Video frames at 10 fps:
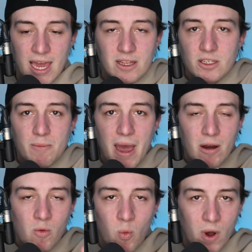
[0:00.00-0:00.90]
It doesn't
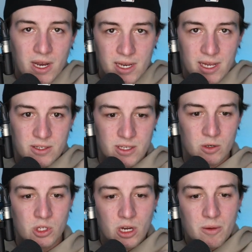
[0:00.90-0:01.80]
matter what it is.
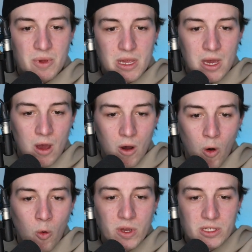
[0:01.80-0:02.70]
There's going to be
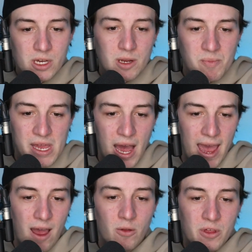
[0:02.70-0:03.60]
always going to be a
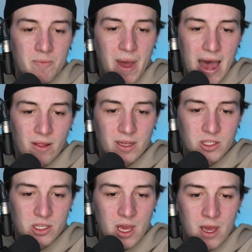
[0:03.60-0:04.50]
healthy
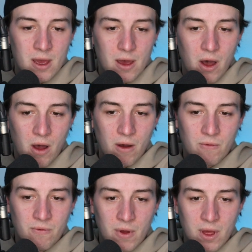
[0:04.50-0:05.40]
balance
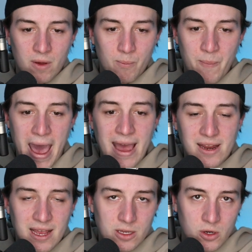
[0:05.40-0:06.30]
of bad
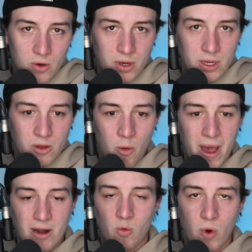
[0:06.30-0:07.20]
and good, no
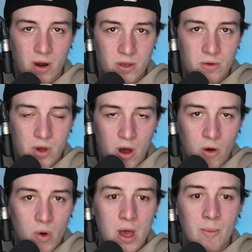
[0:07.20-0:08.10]
matter where you
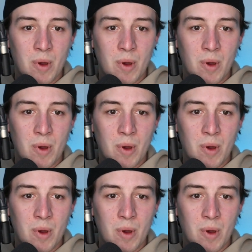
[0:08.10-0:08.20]
go.